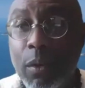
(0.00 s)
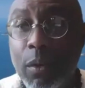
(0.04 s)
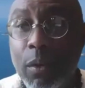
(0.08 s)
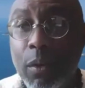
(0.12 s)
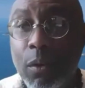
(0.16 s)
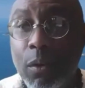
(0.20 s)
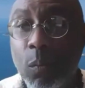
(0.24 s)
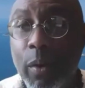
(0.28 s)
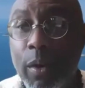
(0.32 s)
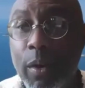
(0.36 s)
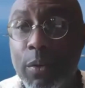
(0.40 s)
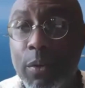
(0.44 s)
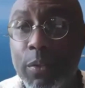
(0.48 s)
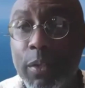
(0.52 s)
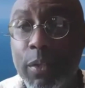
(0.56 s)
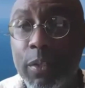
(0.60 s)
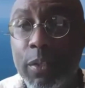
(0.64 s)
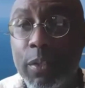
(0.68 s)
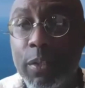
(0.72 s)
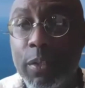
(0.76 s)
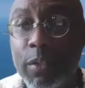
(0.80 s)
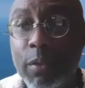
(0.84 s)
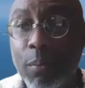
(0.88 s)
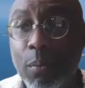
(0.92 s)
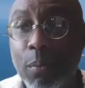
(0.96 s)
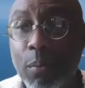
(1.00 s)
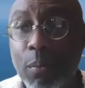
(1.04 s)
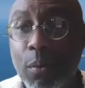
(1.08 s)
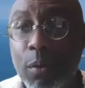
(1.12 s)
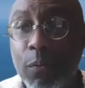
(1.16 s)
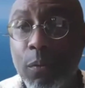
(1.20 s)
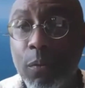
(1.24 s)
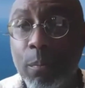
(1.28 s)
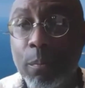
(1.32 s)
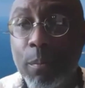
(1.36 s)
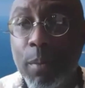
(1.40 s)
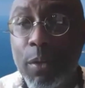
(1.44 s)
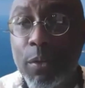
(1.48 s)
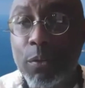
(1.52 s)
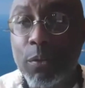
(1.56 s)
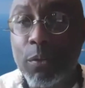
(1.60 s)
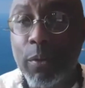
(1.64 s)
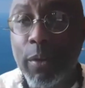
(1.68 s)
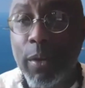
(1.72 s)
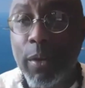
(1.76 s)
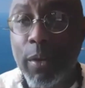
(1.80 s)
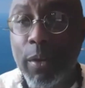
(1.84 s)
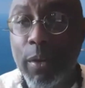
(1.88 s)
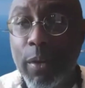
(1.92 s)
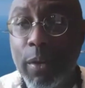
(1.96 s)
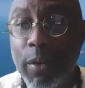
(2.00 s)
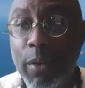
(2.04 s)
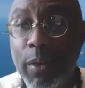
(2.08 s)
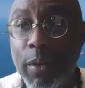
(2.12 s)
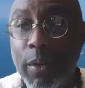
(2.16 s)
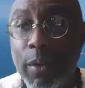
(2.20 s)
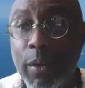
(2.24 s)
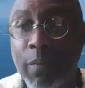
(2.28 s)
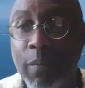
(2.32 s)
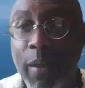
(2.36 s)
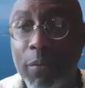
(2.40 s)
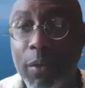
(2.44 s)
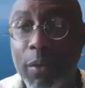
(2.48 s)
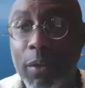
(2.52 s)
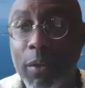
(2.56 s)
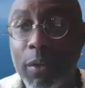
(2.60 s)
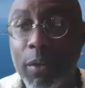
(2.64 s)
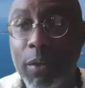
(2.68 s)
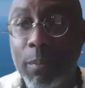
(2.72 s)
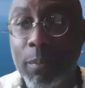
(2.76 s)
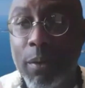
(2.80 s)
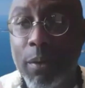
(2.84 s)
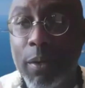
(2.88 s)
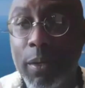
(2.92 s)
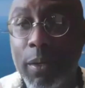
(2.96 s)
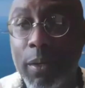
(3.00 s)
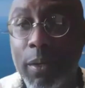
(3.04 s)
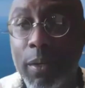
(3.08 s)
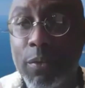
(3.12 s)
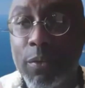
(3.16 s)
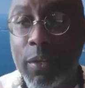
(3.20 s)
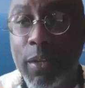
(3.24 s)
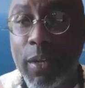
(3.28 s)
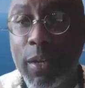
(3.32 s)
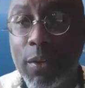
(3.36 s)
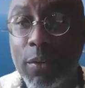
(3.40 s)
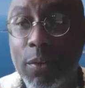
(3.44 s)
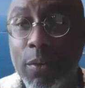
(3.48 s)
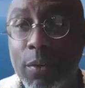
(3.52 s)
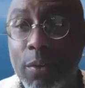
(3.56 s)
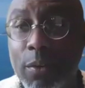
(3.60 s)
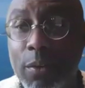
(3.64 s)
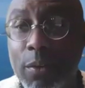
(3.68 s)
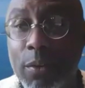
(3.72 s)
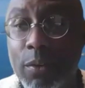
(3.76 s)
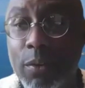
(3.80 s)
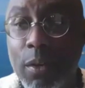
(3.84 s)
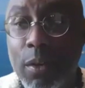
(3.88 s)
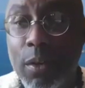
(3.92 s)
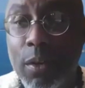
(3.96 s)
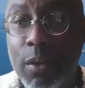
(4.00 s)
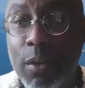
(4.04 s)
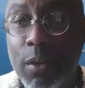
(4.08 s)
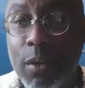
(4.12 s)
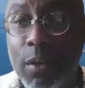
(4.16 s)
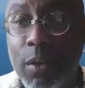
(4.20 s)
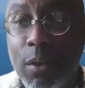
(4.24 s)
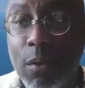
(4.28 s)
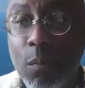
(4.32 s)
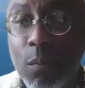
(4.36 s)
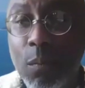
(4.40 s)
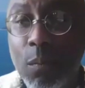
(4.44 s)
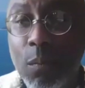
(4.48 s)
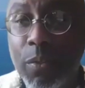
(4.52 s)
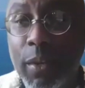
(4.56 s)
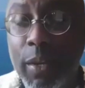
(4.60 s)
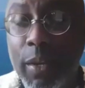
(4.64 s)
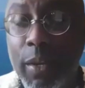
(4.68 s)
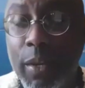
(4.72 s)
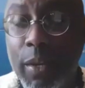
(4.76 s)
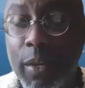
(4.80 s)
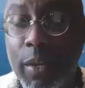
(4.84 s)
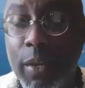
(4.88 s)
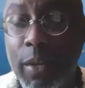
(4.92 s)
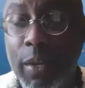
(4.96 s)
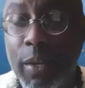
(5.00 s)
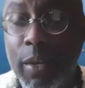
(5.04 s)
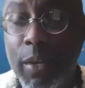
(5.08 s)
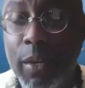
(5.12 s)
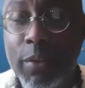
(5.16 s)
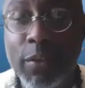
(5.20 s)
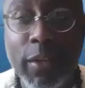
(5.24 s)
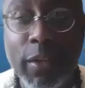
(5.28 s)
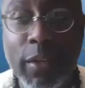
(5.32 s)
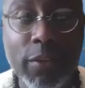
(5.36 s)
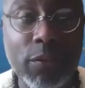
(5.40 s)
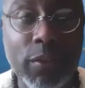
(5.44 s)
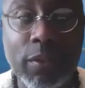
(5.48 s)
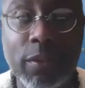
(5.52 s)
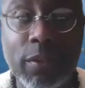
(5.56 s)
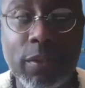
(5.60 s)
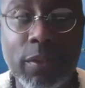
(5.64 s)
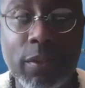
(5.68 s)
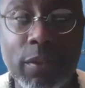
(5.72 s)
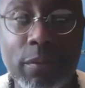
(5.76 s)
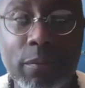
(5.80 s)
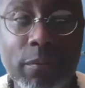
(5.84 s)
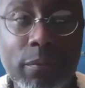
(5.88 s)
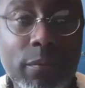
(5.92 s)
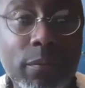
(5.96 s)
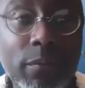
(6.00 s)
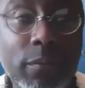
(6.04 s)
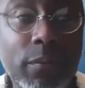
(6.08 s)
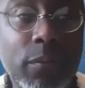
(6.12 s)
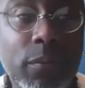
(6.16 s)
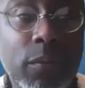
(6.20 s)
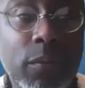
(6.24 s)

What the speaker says: awareness and support for mental health of African American educators within the educational system?